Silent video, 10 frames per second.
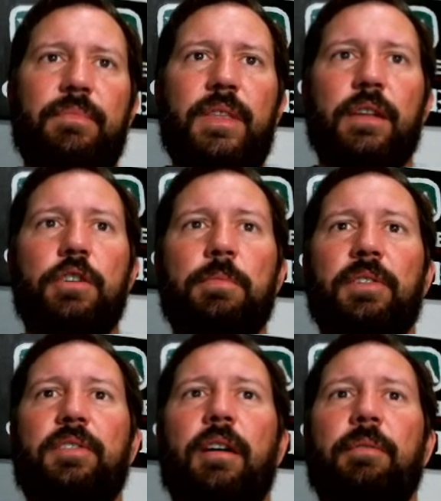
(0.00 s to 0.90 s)

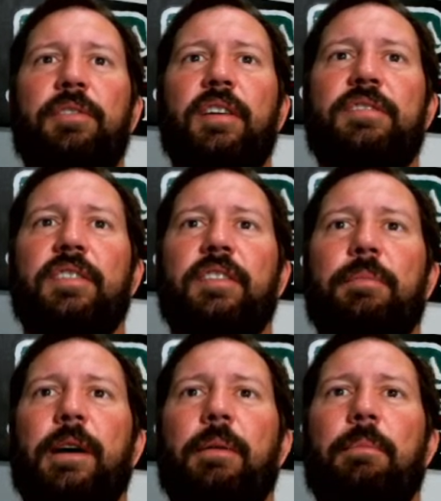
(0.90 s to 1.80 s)
Numerous conversations
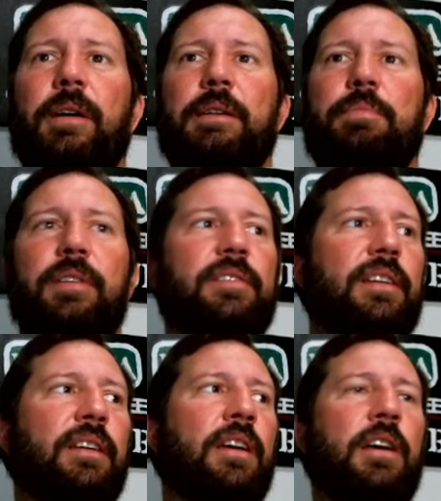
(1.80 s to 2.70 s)
about money
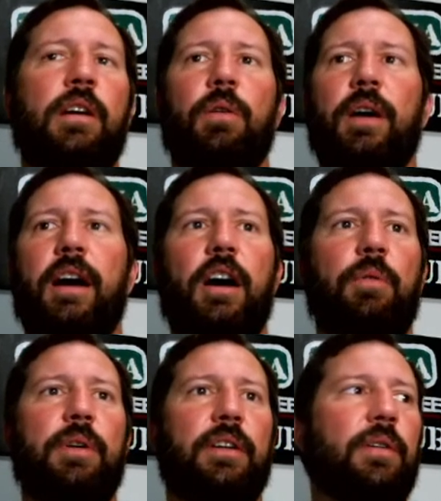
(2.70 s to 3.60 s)
printing or how
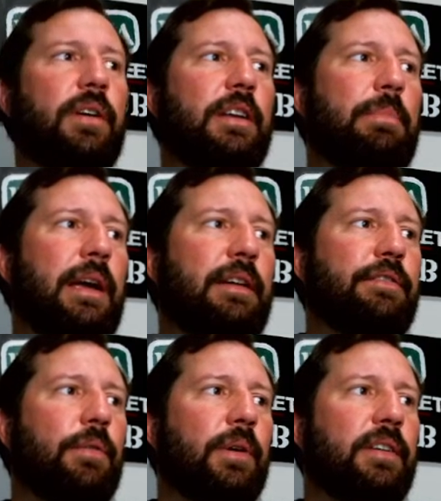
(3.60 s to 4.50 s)
we are going to pay
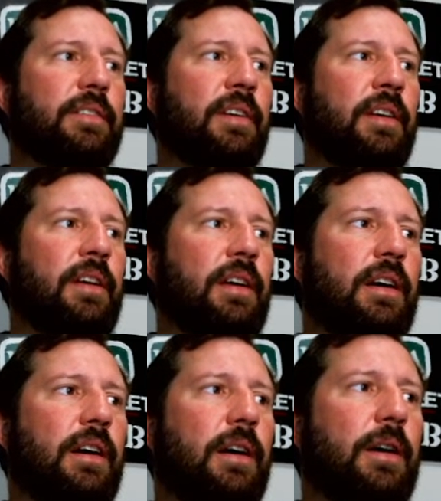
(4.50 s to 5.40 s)
for it.
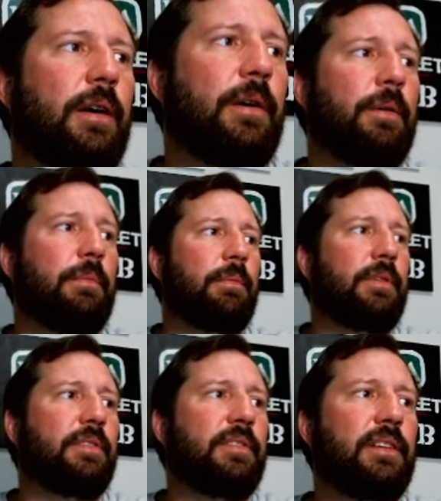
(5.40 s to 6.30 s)

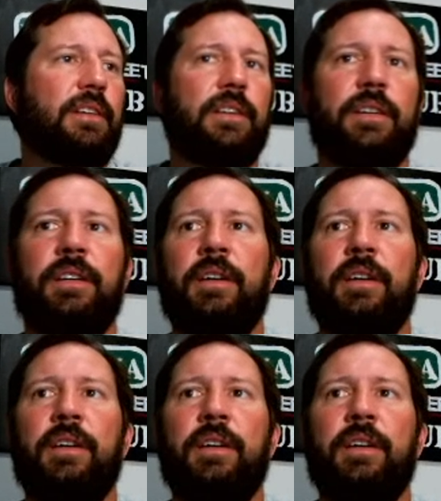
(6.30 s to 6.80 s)
Let's see here.